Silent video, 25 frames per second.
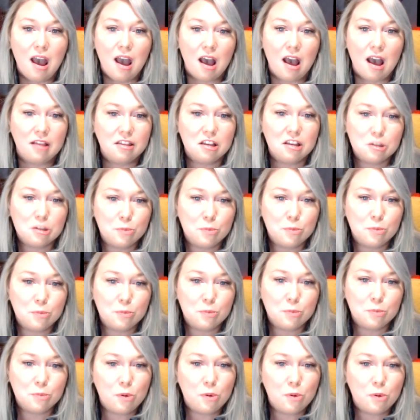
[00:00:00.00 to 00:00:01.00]
At this
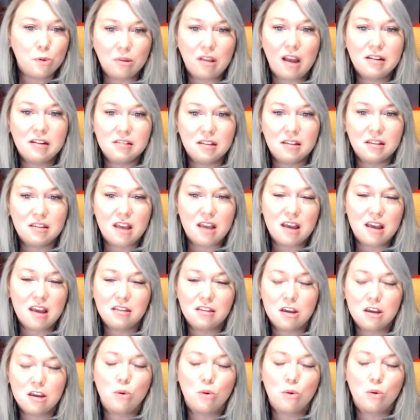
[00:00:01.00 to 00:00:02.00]
point, I would like to thank
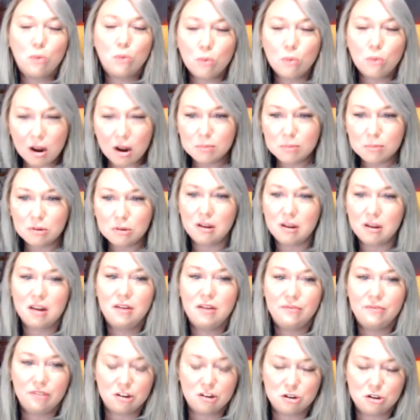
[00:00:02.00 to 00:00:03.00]
the incredible
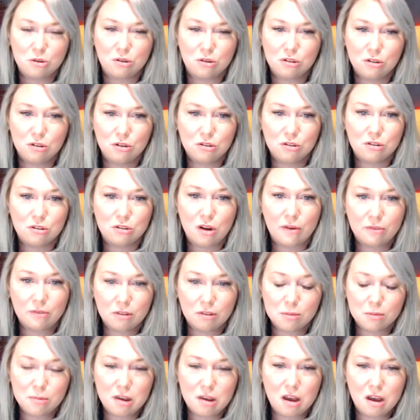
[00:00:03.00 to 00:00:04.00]
individuals who served
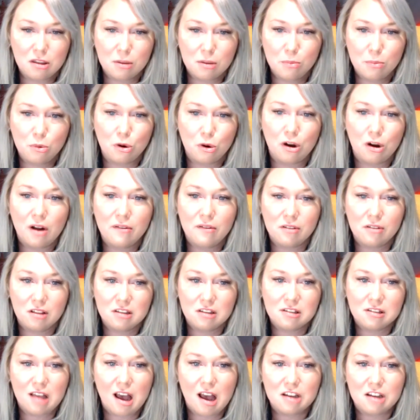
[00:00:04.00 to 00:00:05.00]
with me on the board over
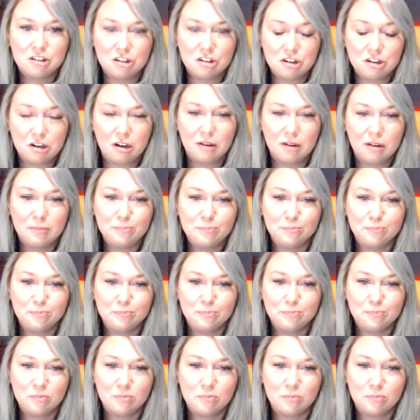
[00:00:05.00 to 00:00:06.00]
this last year.
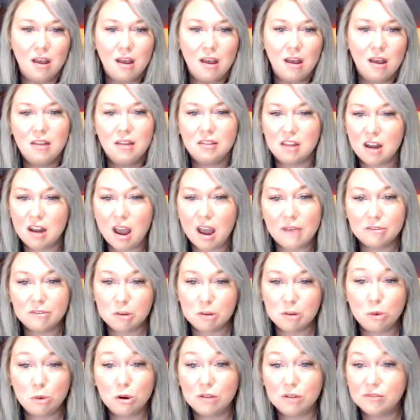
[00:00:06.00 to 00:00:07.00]
The
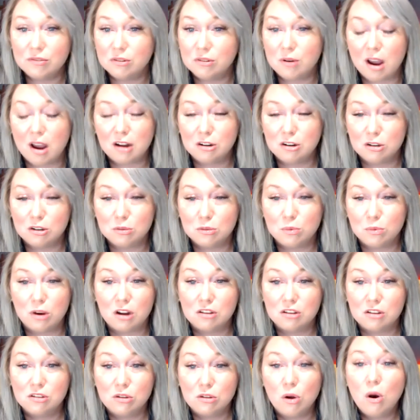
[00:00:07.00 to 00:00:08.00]
NAVTA Board of Directors
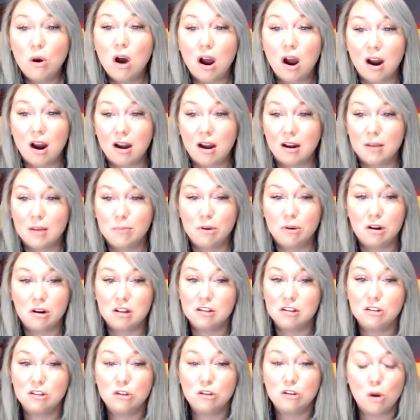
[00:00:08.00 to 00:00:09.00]
worked so hard and put
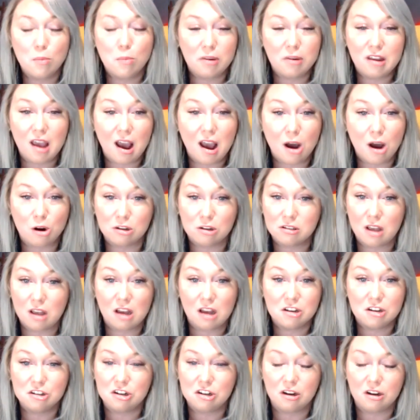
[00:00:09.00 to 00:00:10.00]
in so many hours
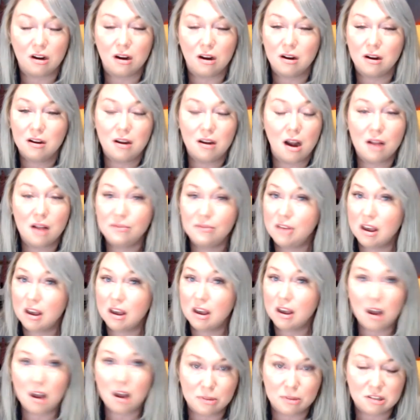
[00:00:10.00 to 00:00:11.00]
last year, none of it
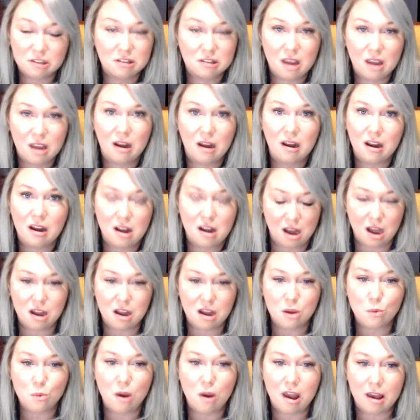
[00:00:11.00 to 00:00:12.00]
compensated in
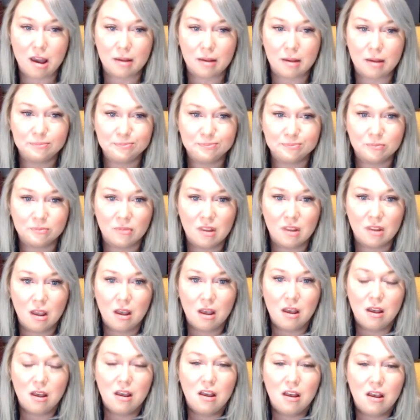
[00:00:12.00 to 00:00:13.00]
any way.
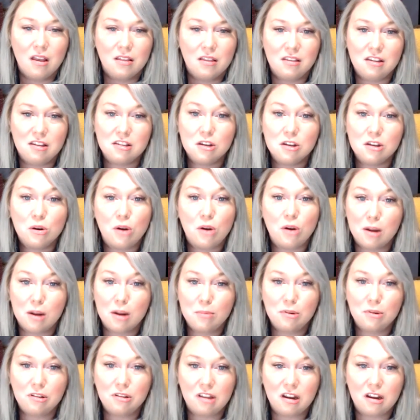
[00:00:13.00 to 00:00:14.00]
These
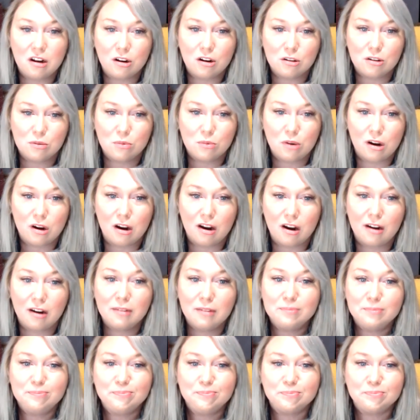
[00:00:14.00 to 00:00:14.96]
incredible leaders were